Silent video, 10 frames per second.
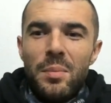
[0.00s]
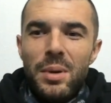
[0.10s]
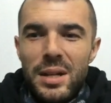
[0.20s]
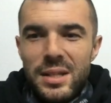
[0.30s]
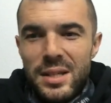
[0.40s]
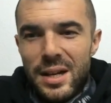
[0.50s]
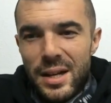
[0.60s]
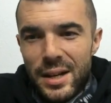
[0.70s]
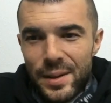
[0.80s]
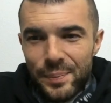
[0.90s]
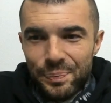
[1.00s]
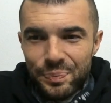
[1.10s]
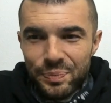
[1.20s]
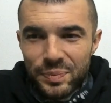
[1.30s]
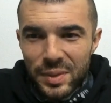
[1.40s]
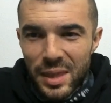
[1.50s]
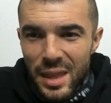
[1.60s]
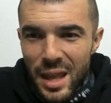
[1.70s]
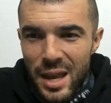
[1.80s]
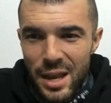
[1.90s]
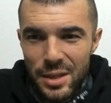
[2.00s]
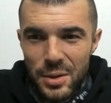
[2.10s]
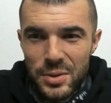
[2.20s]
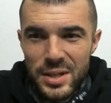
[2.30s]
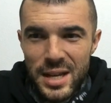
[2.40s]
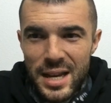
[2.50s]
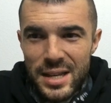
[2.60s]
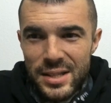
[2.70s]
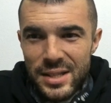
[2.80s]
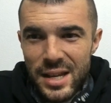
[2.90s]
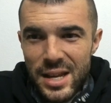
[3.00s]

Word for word: But um, in those days,